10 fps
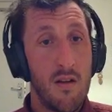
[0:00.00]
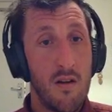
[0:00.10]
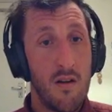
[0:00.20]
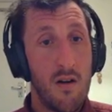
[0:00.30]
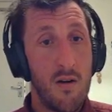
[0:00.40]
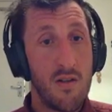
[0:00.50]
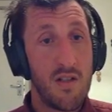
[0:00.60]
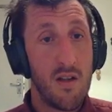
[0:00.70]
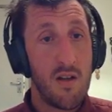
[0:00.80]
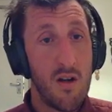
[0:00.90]
Oh,
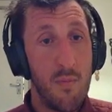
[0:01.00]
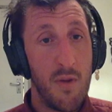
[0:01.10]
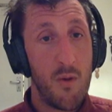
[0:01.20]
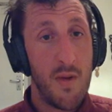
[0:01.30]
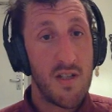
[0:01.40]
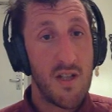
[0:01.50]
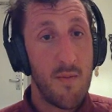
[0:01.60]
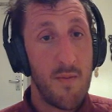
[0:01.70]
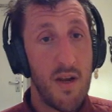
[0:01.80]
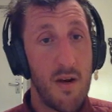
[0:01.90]
see, you got me all messed
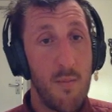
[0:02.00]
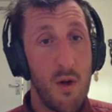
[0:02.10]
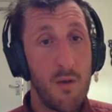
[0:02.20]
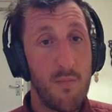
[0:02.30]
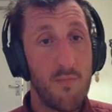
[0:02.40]
up now. Boom.